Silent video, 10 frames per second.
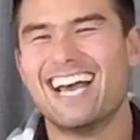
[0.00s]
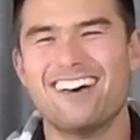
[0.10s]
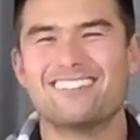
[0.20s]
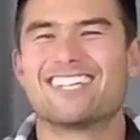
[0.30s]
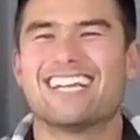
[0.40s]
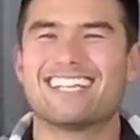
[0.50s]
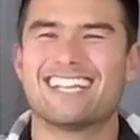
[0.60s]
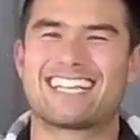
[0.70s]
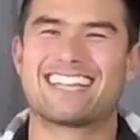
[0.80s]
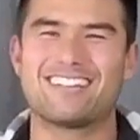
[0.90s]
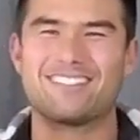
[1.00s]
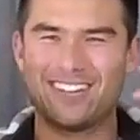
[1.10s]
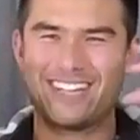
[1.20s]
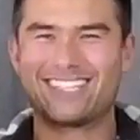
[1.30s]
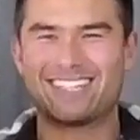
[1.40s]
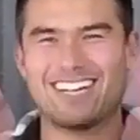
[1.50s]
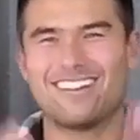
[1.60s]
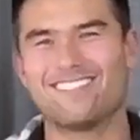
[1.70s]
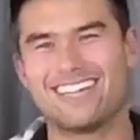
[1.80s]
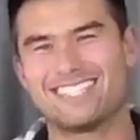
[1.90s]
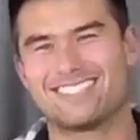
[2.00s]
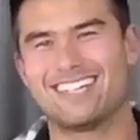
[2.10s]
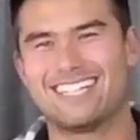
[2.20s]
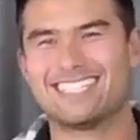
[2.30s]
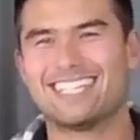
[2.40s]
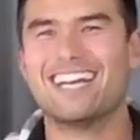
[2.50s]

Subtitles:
I'm trying to like think of what Trailblazer is.